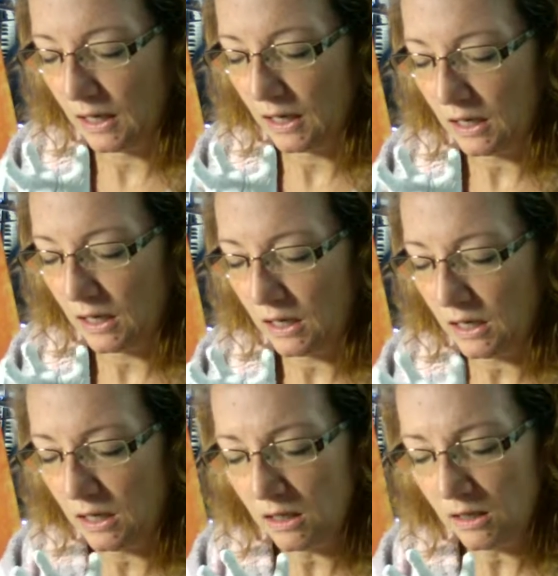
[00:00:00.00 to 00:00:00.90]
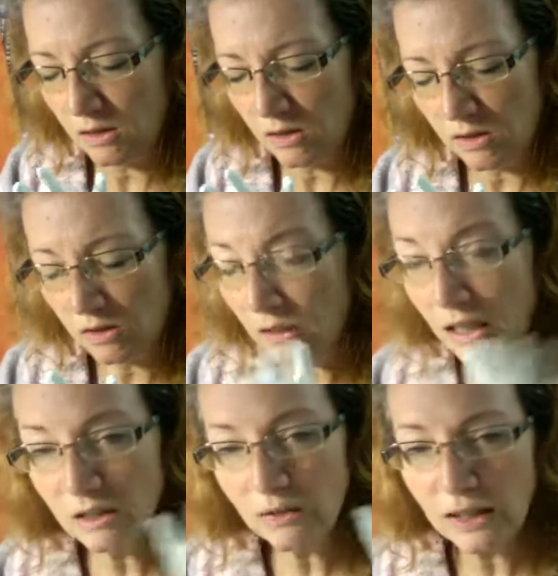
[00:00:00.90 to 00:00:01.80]
And it's still
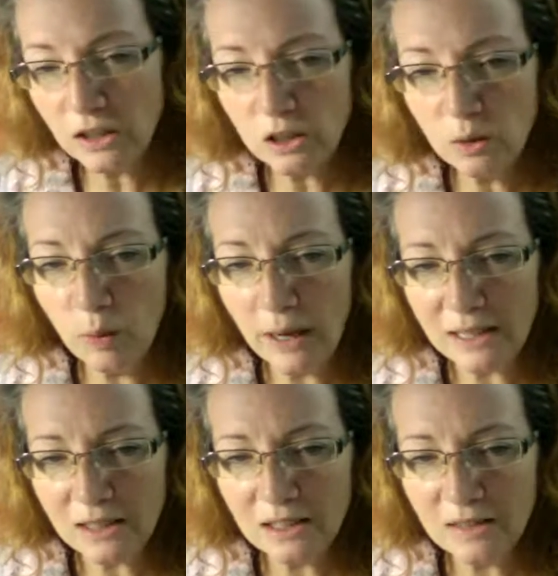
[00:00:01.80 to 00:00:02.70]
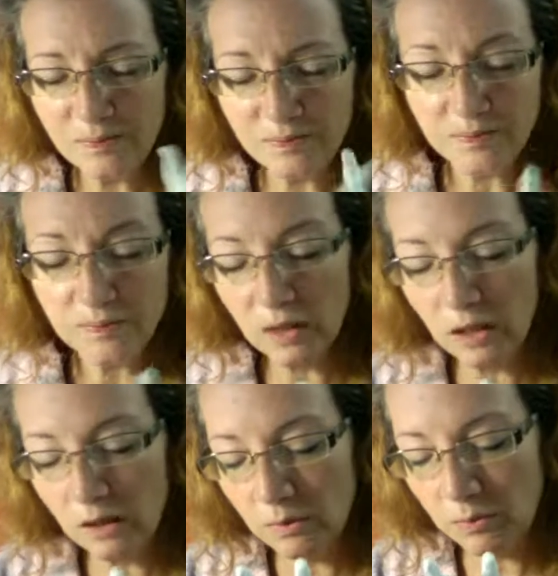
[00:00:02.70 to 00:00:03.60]
kind of actually wet,
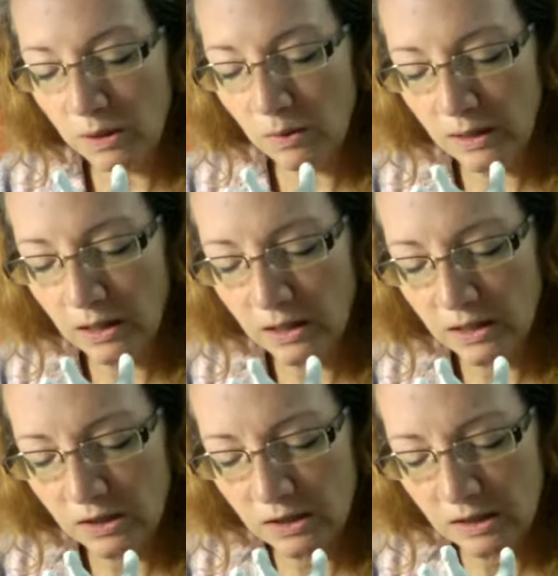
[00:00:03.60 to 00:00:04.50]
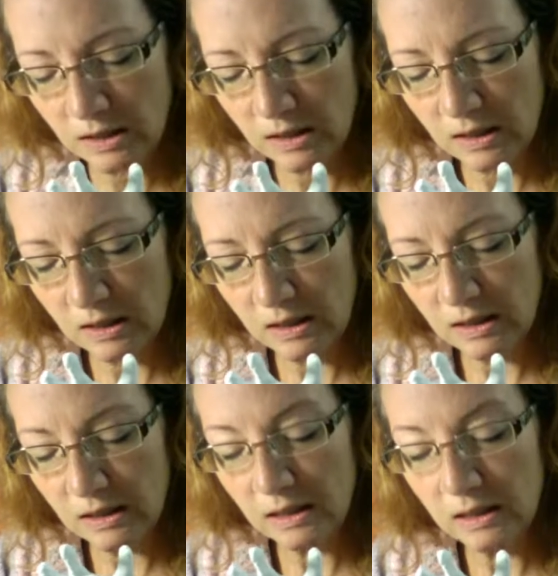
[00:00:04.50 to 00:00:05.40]
to be quite honest.
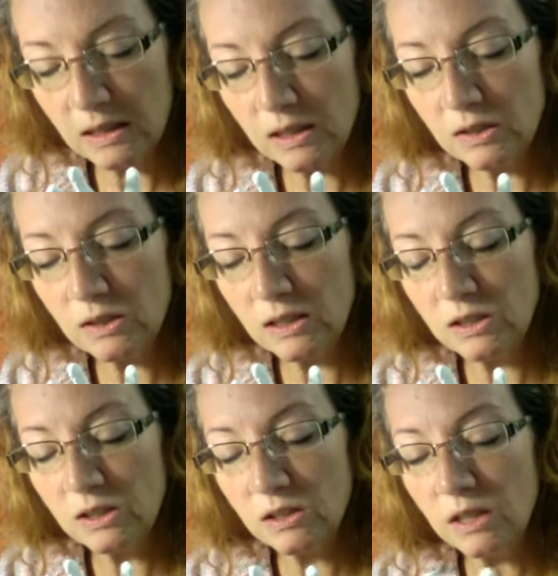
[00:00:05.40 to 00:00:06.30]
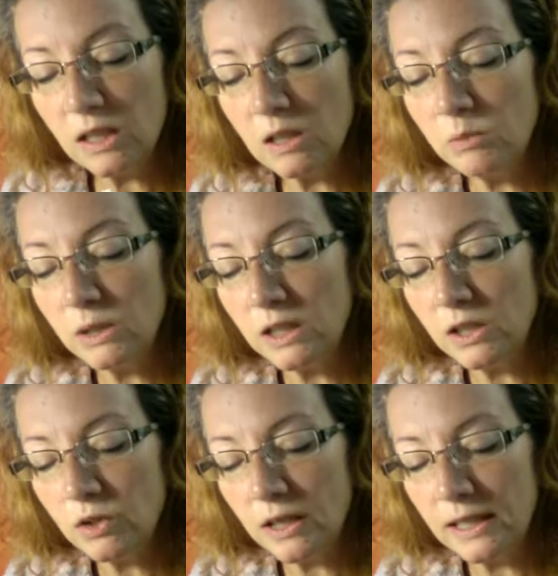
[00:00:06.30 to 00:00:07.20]
It's still not completely
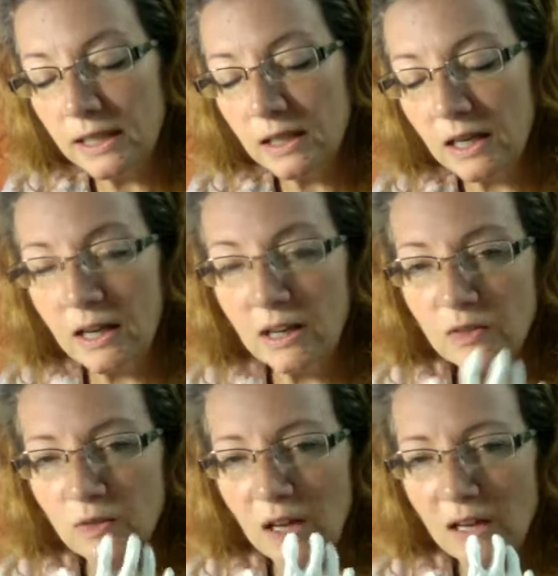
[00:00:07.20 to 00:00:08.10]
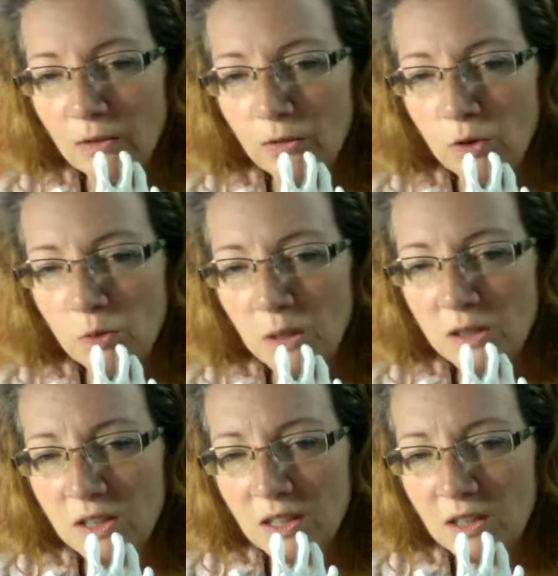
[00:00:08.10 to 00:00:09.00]
dry yet. I have a few
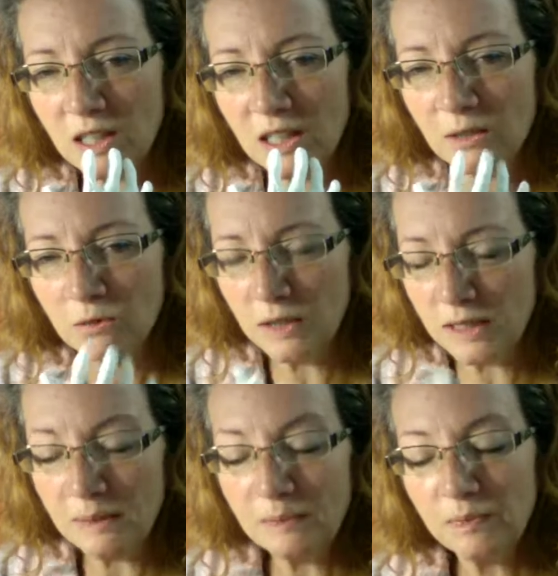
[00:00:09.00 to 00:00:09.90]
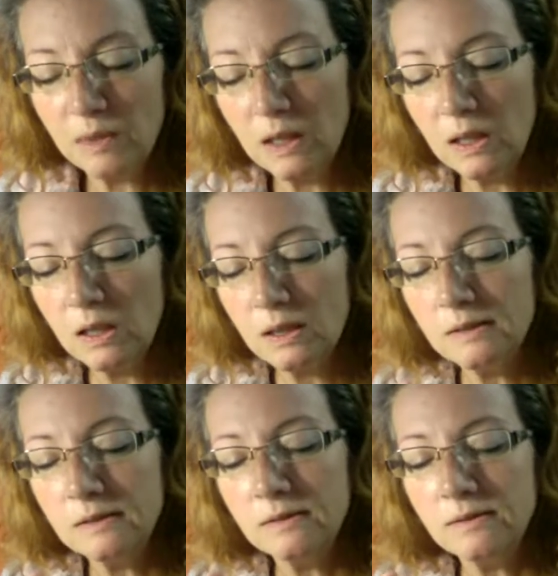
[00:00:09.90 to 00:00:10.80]
spots that are kind of like,
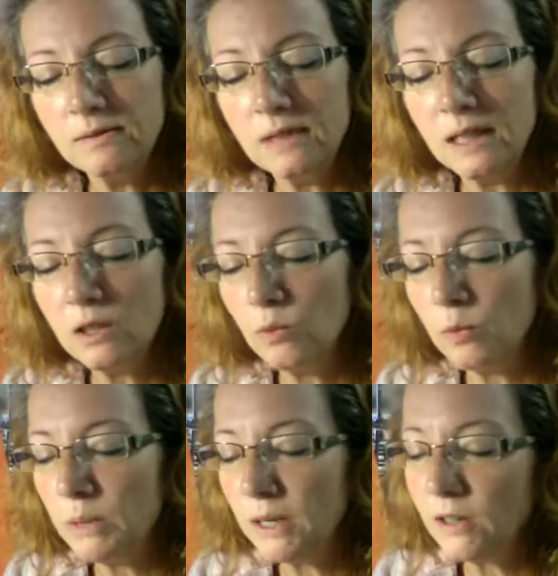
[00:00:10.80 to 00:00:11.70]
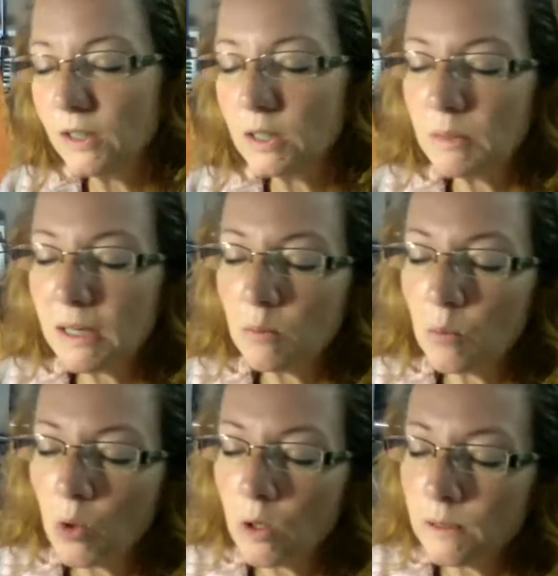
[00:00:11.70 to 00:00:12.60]
I could repair it to make it
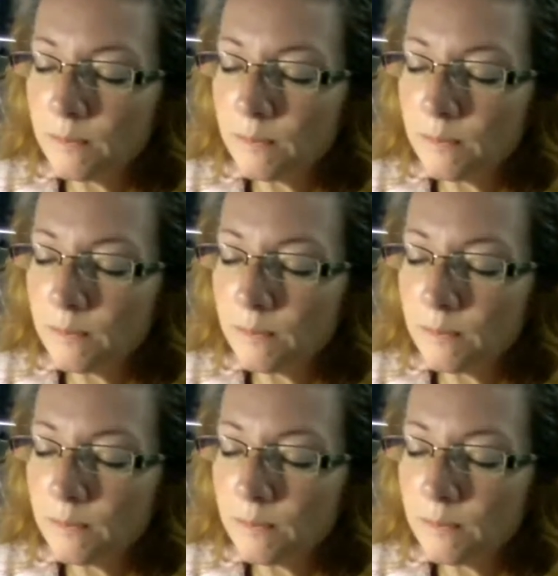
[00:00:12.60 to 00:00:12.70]
more.